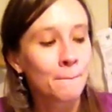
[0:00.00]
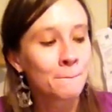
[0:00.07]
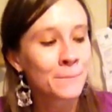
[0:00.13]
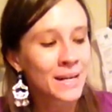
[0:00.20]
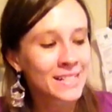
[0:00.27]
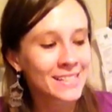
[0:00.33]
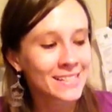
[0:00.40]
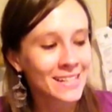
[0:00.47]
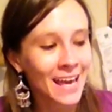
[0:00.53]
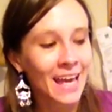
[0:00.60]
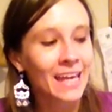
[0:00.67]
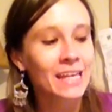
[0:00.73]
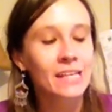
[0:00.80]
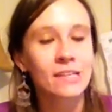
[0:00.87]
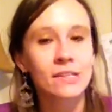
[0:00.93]
But today
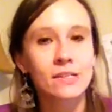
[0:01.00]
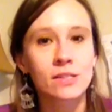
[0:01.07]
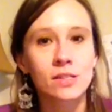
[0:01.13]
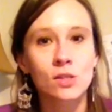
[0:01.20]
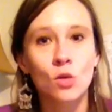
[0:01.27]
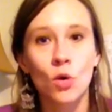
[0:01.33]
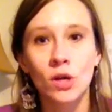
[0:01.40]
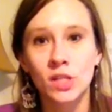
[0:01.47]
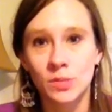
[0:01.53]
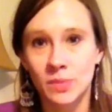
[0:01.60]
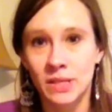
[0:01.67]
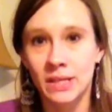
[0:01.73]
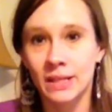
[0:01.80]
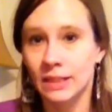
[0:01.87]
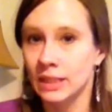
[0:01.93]
is going to
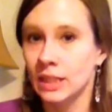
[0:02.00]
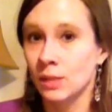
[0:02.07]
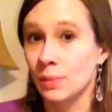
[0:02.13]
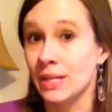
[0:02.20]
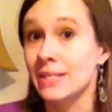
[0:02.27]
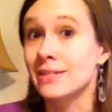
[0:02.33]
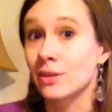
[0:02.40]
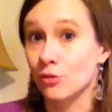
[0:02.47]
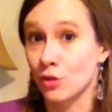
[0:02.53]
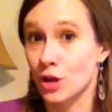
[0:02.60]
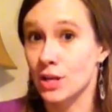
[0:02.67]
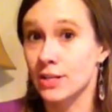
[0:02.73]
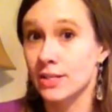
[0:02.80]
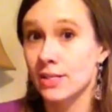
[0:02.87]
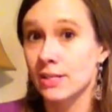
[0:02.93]
be a little bit
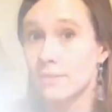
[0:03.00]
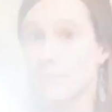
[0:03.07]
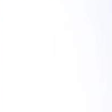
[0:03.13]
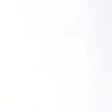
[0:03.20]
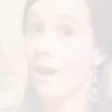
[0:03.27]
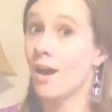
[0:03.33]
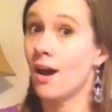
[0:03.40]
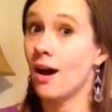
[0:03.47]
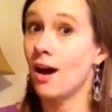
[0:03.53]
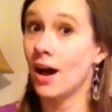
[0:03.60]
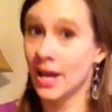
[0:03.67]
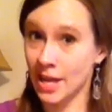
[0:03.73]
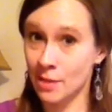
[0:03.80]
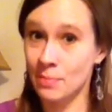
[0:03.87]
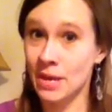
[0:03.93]
different.
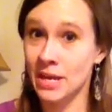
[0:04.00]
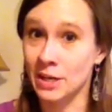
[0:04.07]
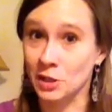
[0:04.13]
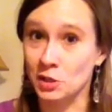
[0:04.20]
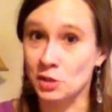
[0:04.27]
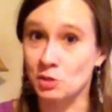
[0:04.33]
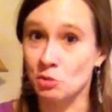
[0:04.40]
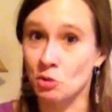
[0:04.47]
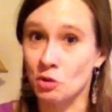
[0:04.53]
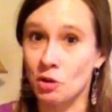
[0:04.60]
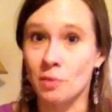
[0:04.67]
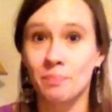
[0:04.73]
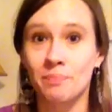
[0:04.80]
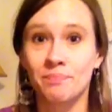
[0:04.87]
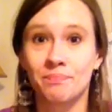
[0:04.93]
I have panic
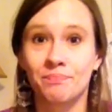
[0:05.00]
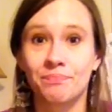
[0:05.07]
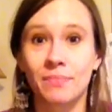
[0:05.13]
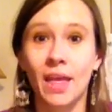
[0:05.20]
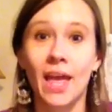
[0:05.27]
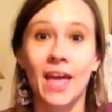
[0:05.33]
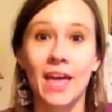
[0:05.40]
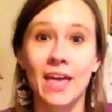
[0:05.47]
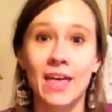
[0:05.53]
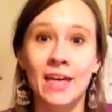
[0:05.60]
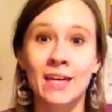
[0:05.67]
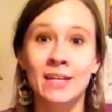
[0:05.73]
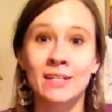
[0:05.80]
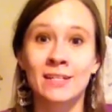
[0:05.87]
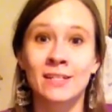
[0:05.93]
disorder,
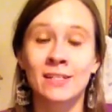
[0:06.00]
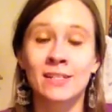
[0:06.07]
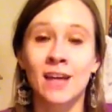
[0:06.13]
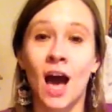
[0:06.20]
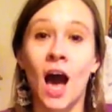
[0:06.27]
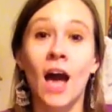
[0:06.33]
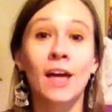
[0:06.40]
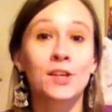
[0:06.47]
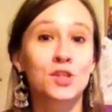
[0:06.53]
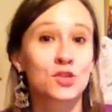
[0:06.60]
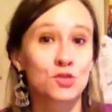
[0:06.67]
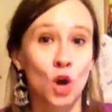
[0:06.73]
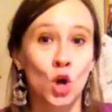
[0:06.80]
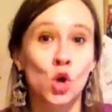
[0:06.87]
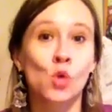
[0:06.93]
and I
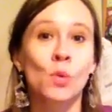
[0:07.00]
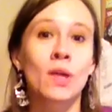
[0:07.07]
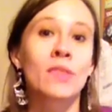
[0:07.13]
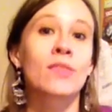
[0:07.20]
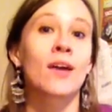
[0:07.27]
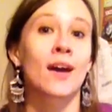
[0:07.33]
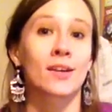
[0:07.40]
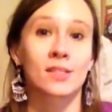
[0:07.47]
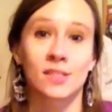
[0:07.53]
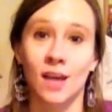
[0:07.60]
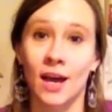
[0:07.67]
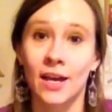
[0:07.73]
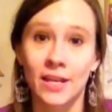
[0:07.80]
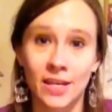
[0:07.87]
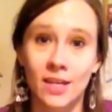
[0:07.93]
struggle with
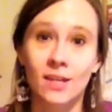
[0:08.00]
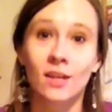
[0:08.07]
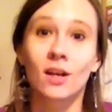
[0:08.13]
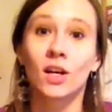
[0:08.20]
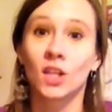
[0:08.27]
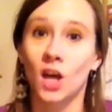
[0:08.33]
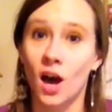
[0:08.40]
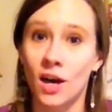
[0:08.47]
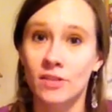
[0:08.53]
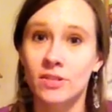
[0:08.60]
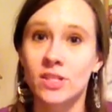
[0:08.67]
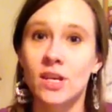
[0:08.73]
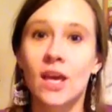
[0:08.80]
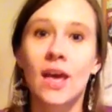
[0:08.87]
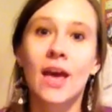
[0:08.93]
anxiety a lot.